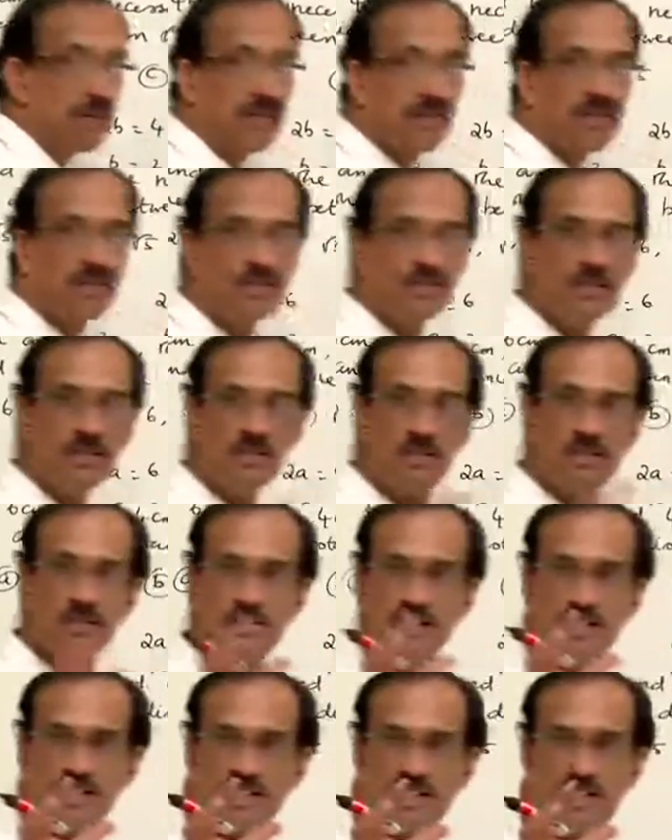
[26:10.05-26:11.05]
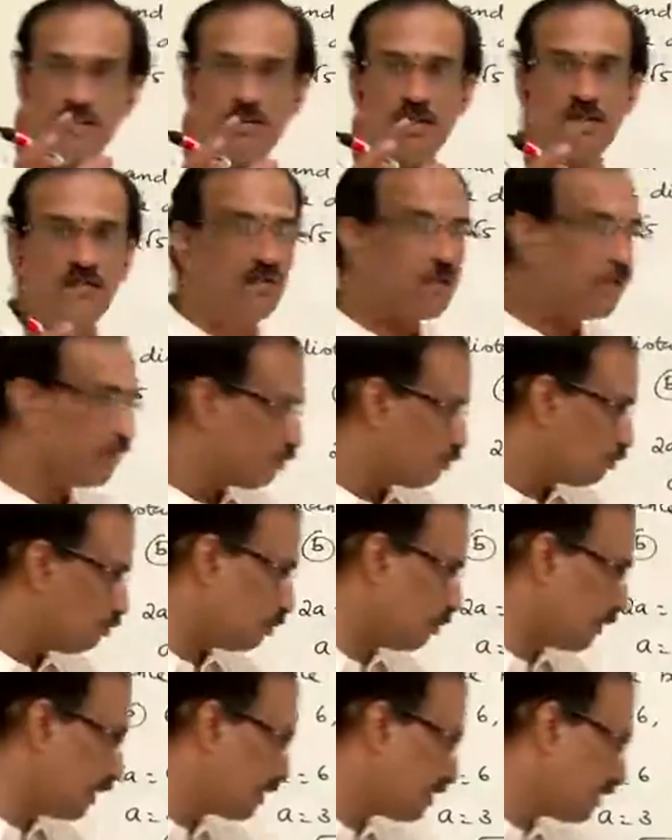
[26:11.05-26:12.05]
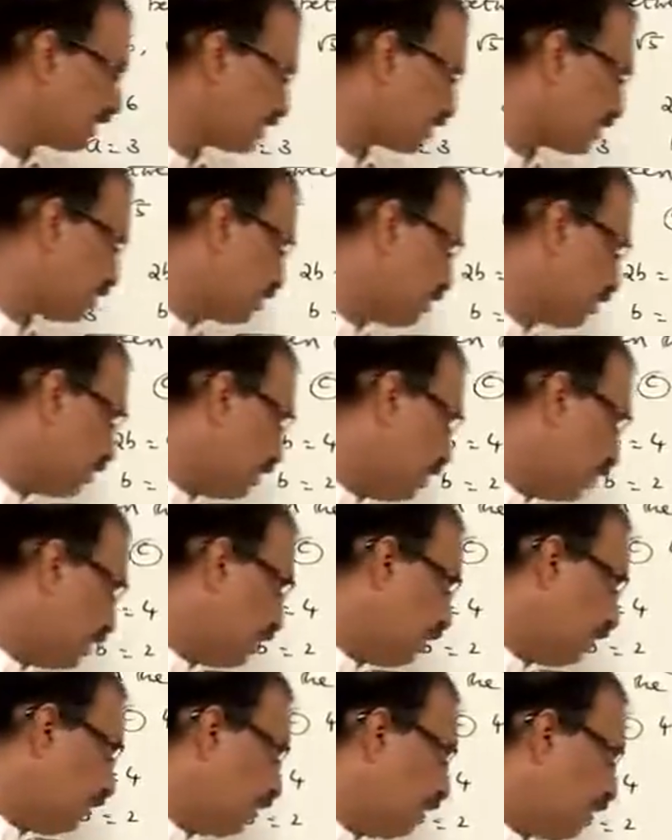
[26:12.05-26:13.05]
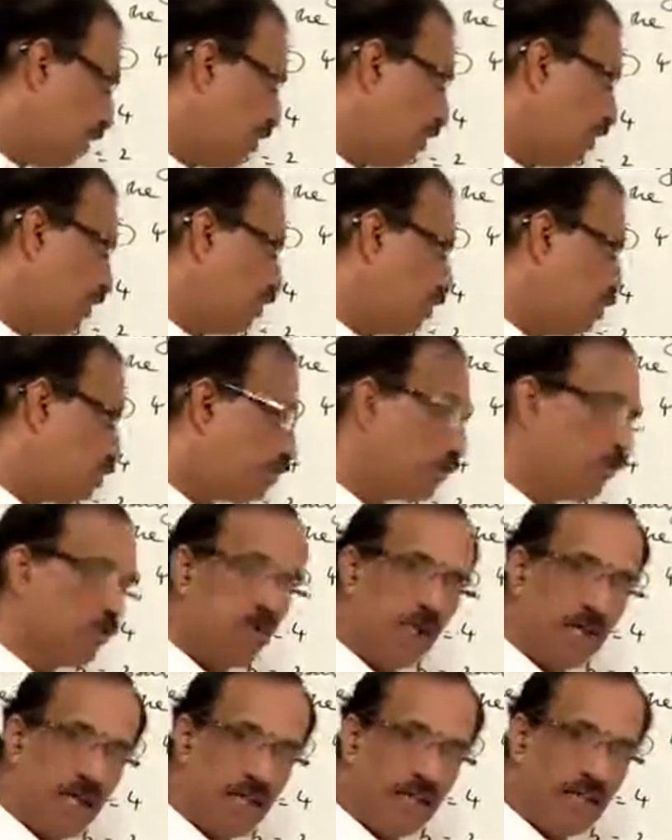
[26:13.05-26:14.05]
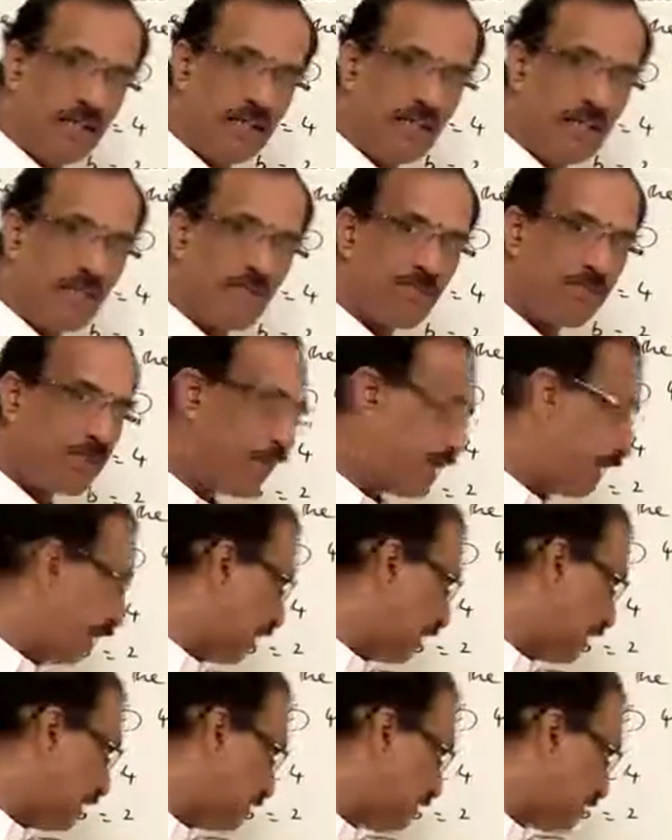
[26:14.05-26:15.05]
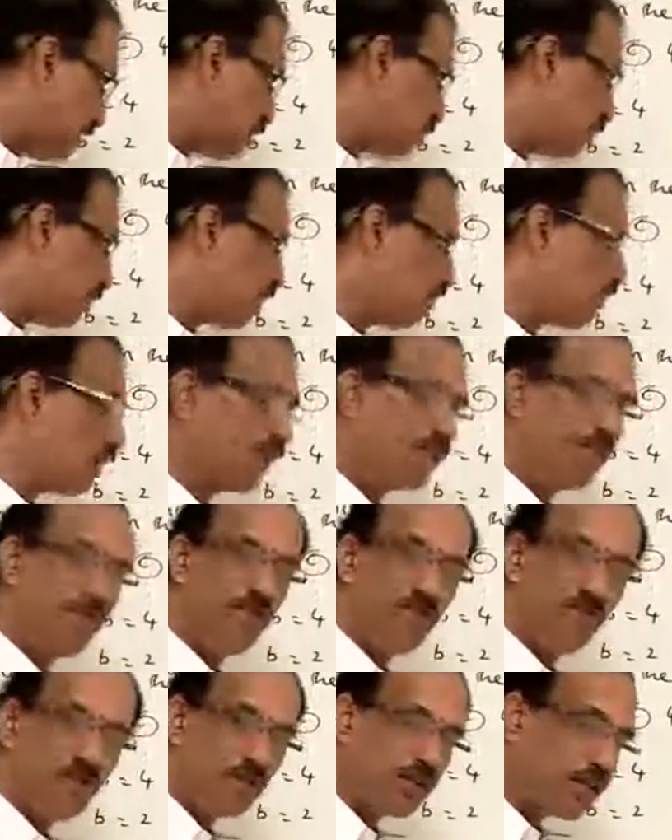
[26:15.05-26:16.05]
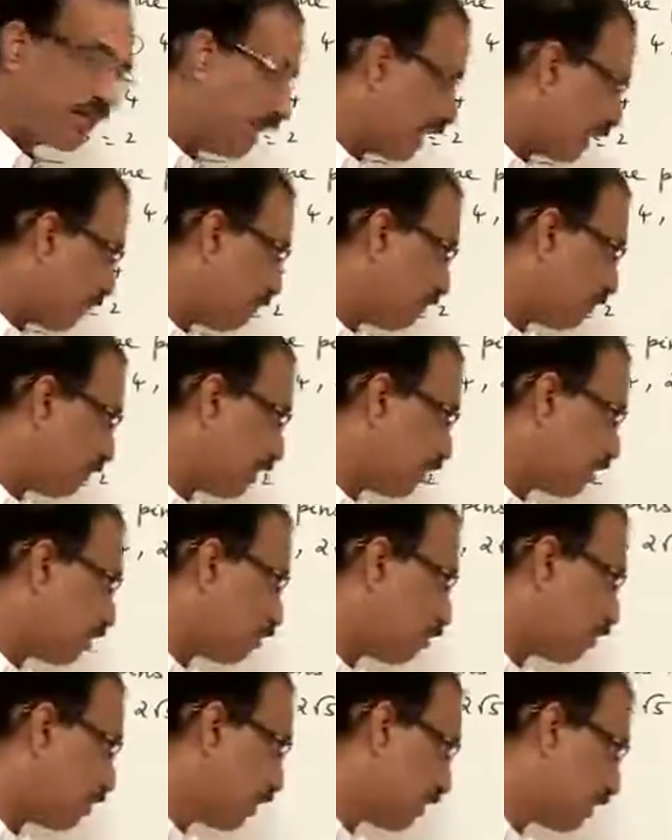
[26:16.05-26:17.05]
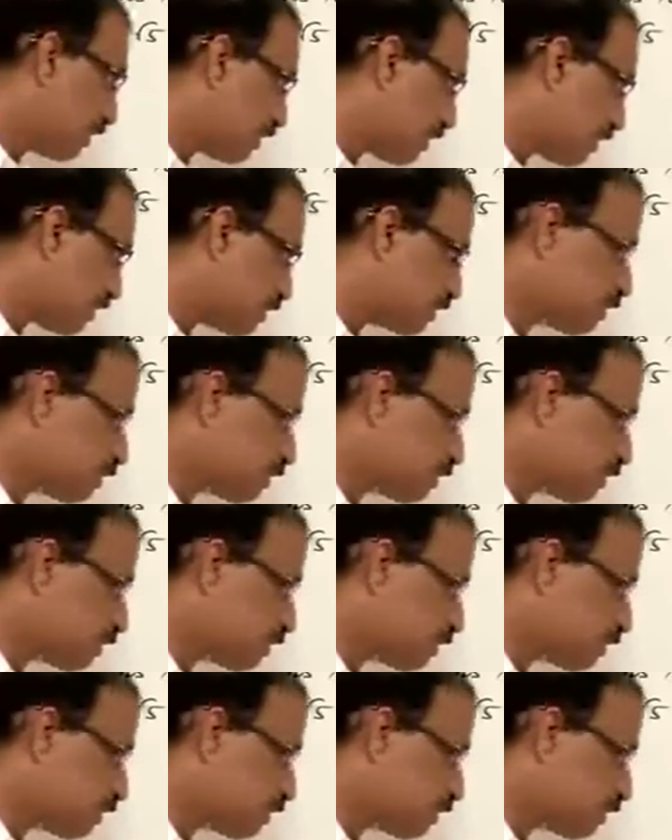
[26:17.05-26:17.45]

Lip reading: The distance between the two pins is 2ae, or distance between the foci, that you got it as 2